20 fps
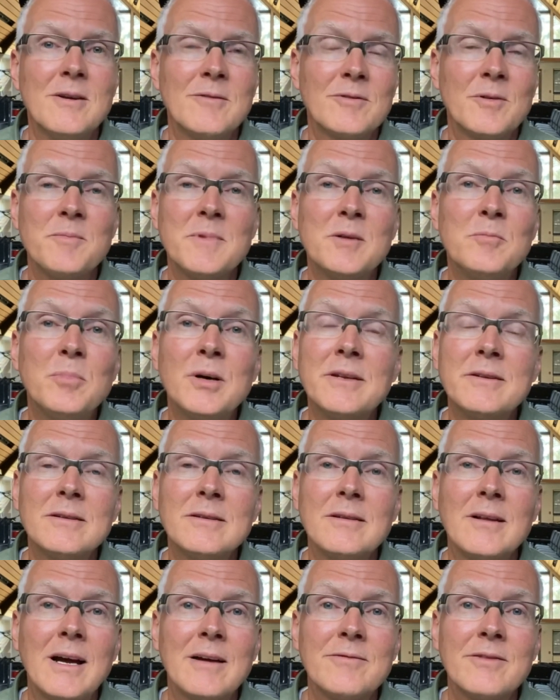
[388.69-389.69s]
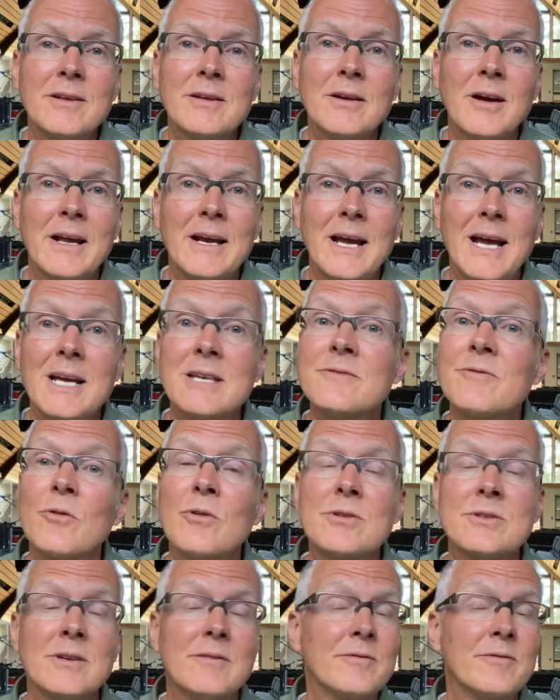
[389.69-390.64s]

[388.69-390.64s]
from the abundant life that God has for us,